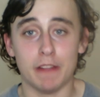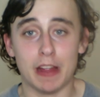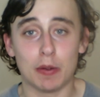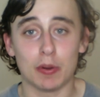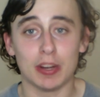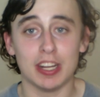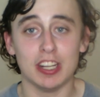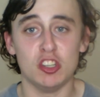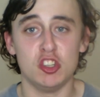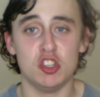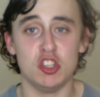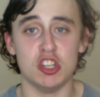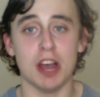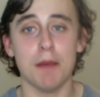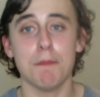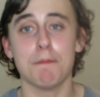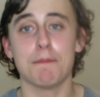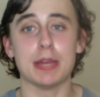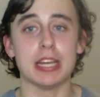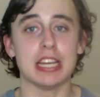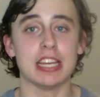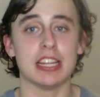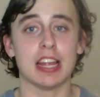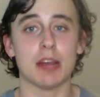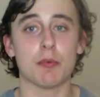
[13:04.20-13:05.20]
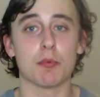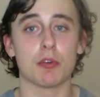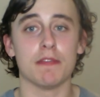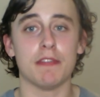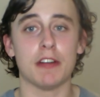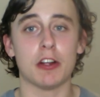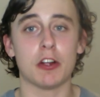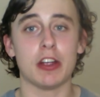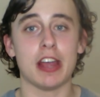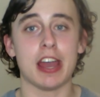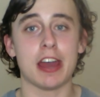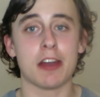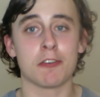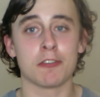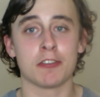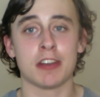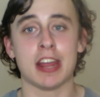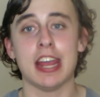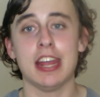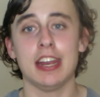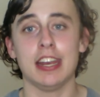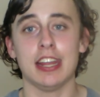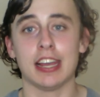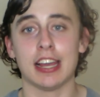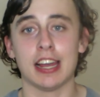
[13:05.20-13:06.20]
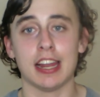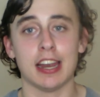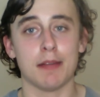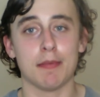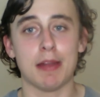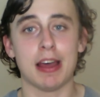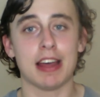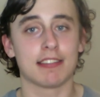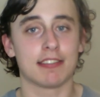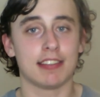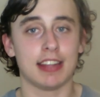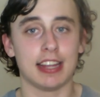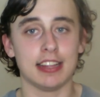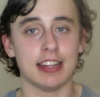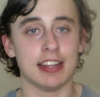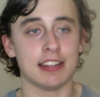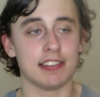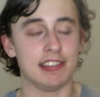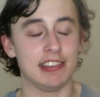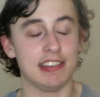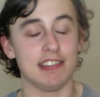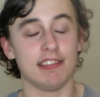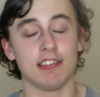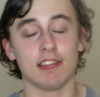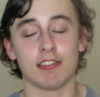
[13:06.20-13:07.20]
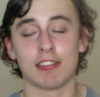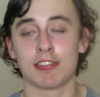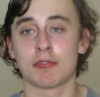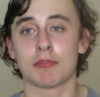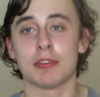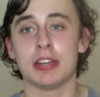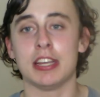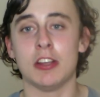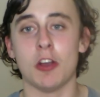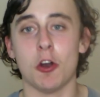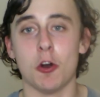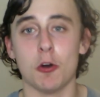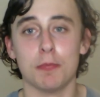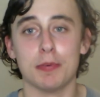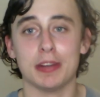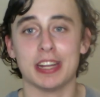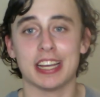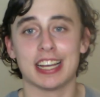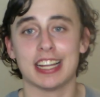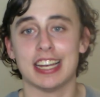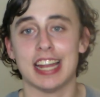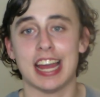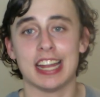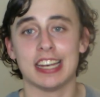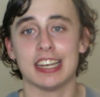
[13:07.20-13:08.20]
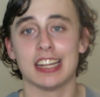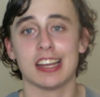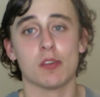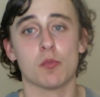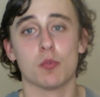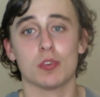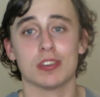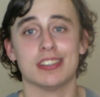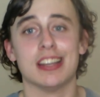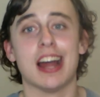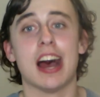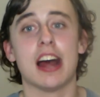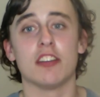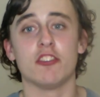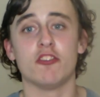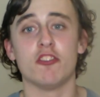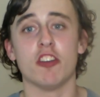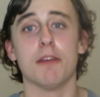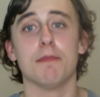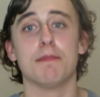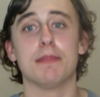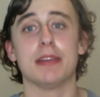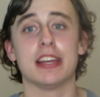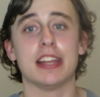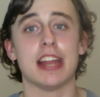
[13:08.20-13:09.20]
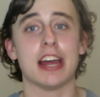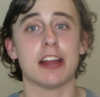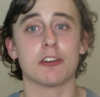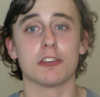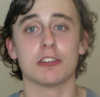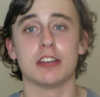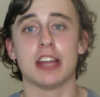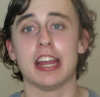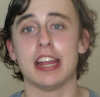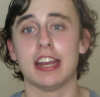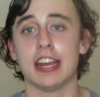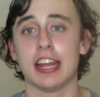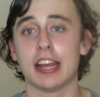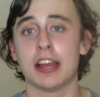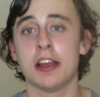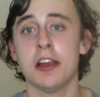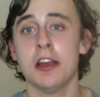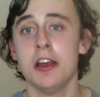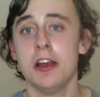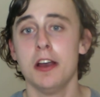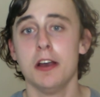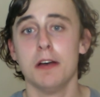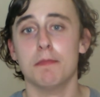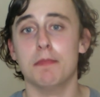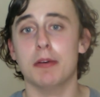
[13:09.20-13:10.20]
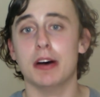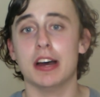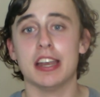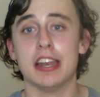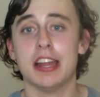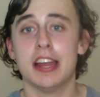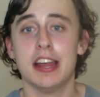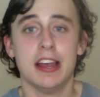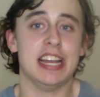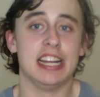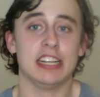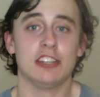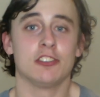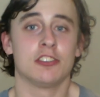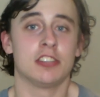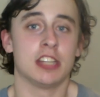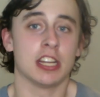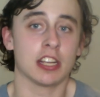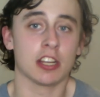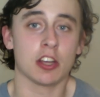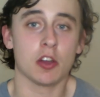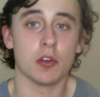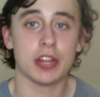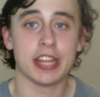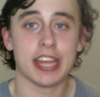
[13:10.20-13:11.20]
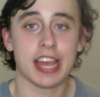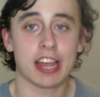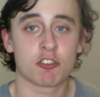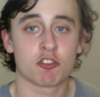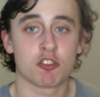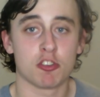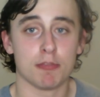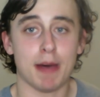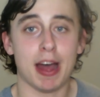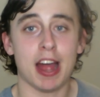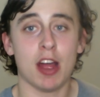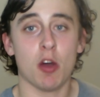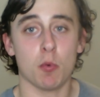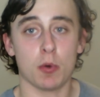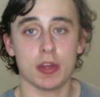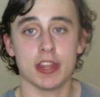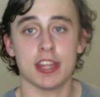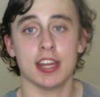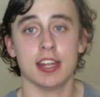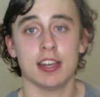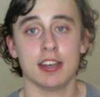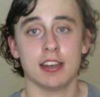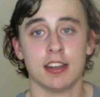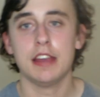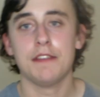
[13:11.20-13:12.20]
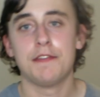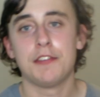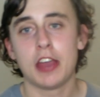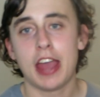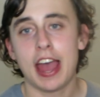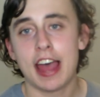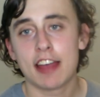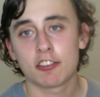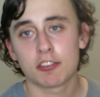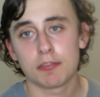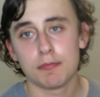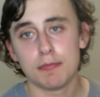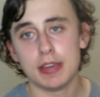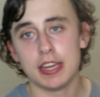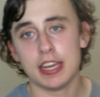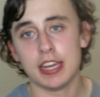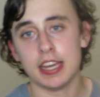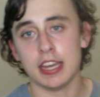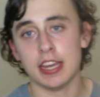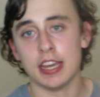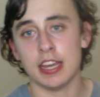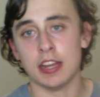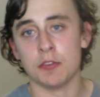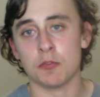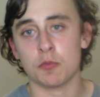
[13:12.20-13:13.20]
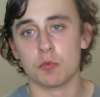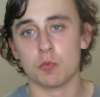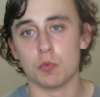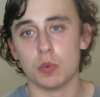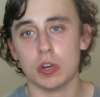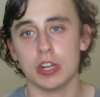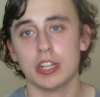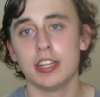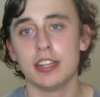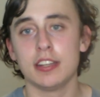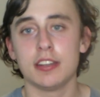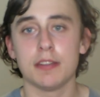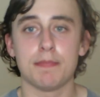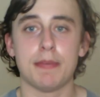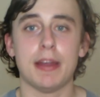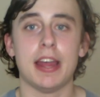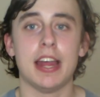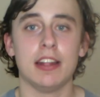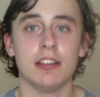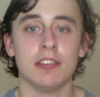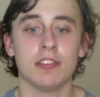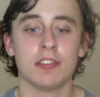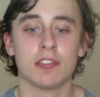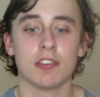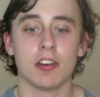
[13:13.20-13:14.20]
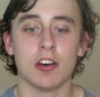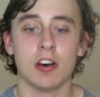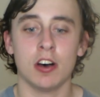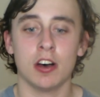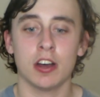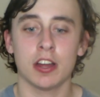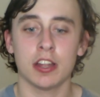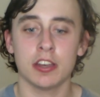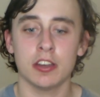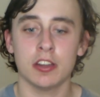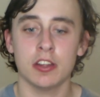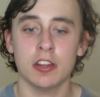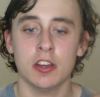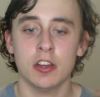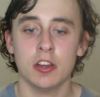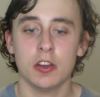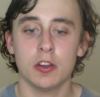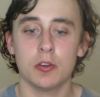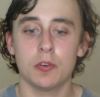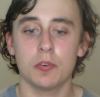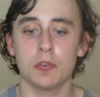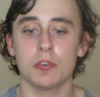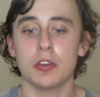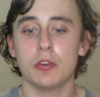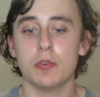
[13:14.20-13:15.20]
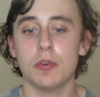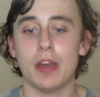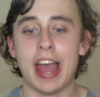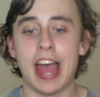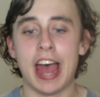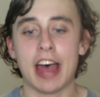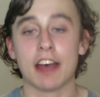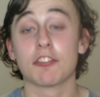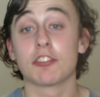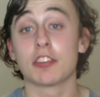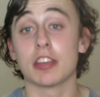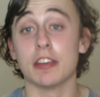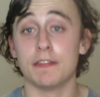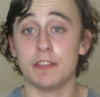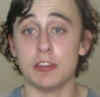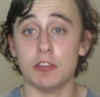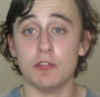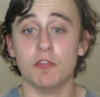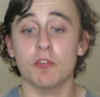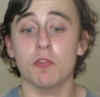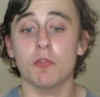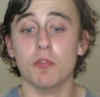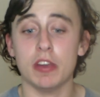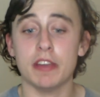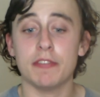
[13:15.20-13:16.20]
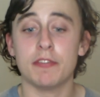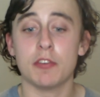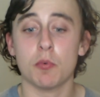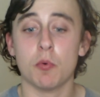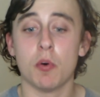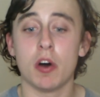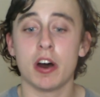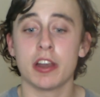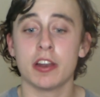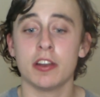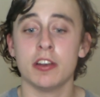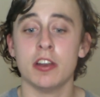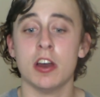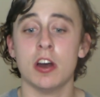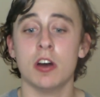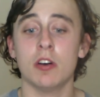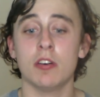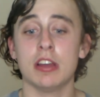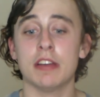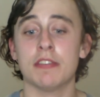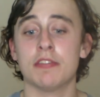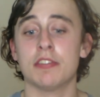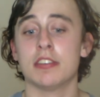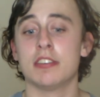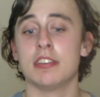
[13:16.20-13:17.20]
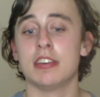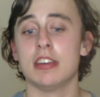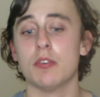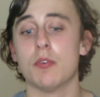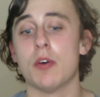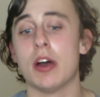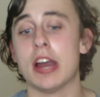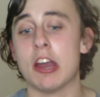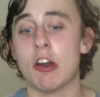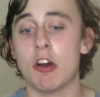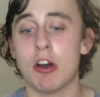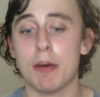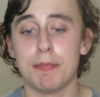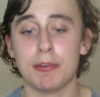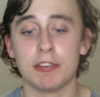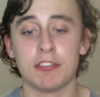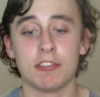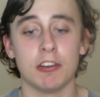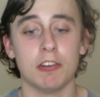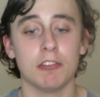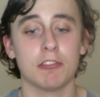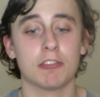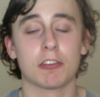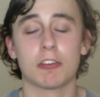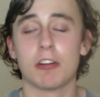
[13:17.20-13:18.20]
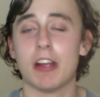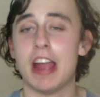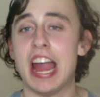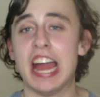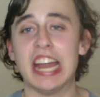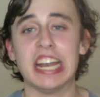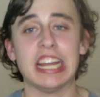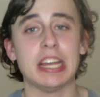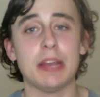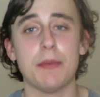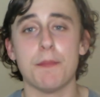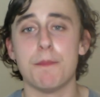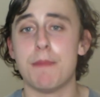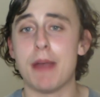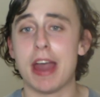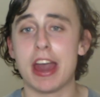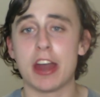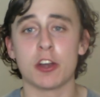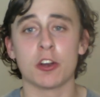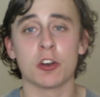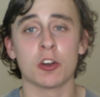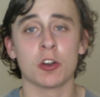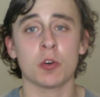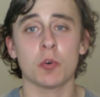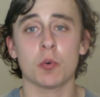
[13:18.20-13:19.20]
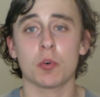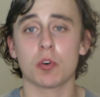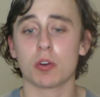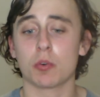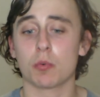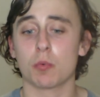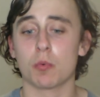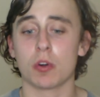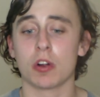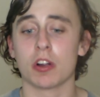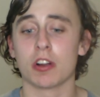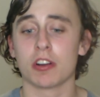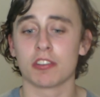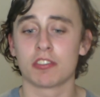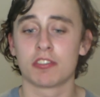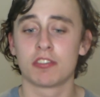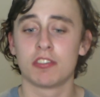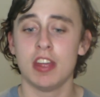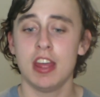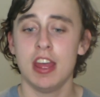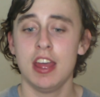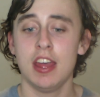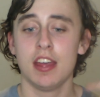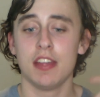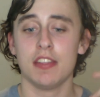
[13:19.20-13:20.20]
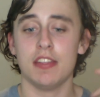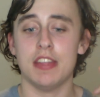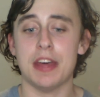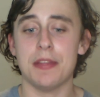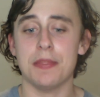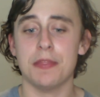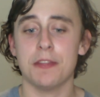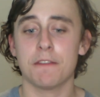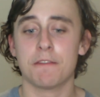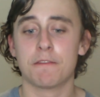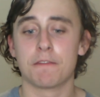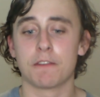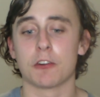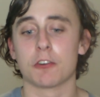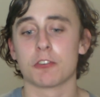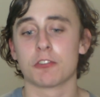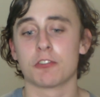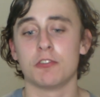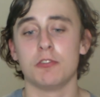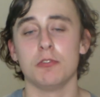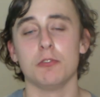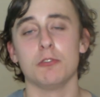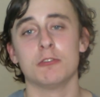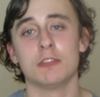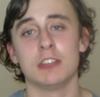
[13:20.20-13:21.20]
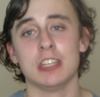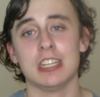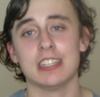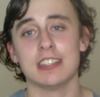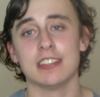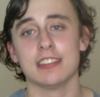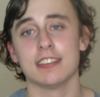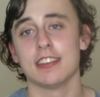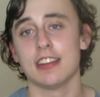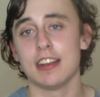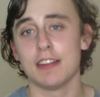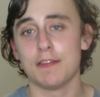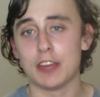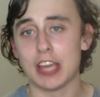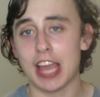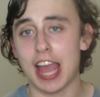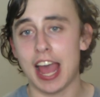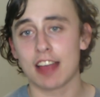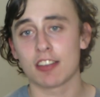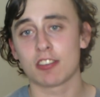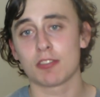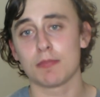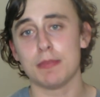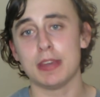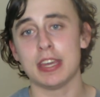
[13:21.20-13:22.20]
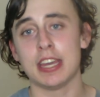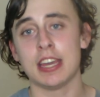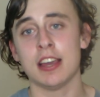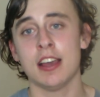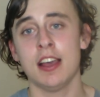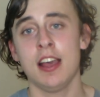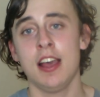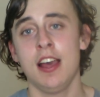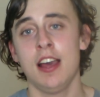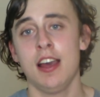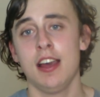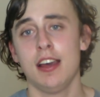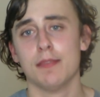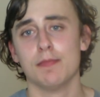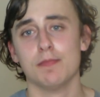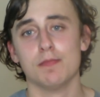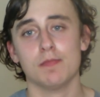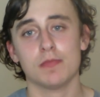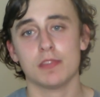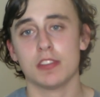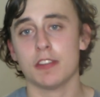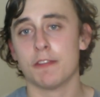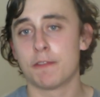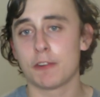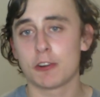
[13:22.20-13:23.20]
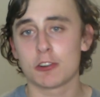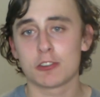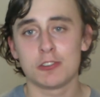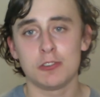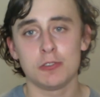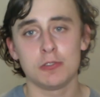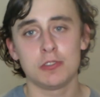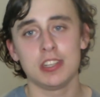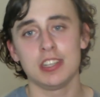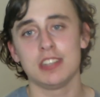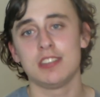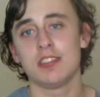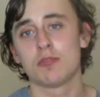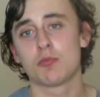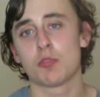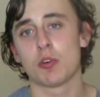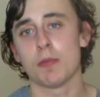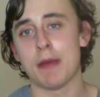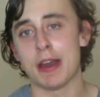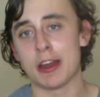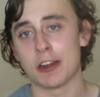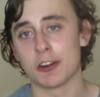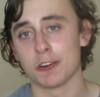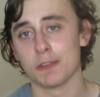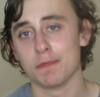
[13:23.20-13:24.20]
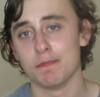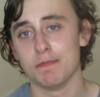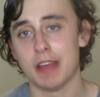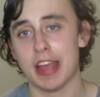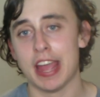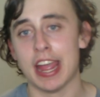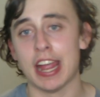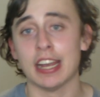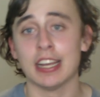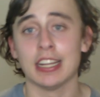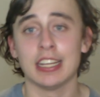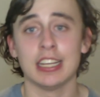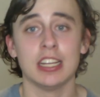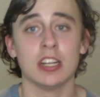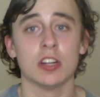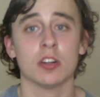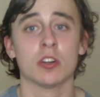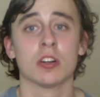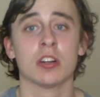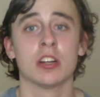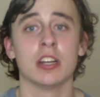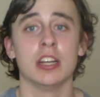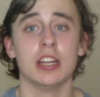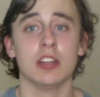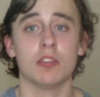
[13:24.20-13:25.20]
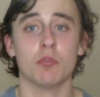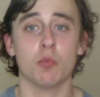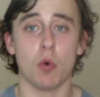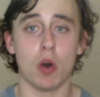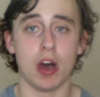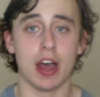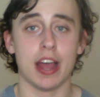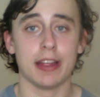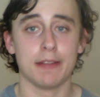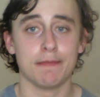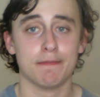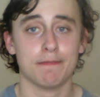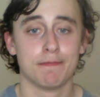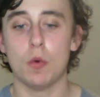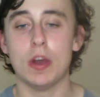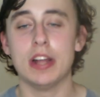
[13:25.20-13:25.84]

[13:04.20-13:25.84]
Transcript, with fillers: very jumpy, they were very entertaining. And I'm not saying that season three opening and ending was not jumpy and entertaining, but they just didn't go the extra mile with it. If you ask me, it really depends on who you ask if you if you want to know if the TYO episodes are any better or worse than the first two seasons. And if you ask me, the first two seasons were better, and here is why.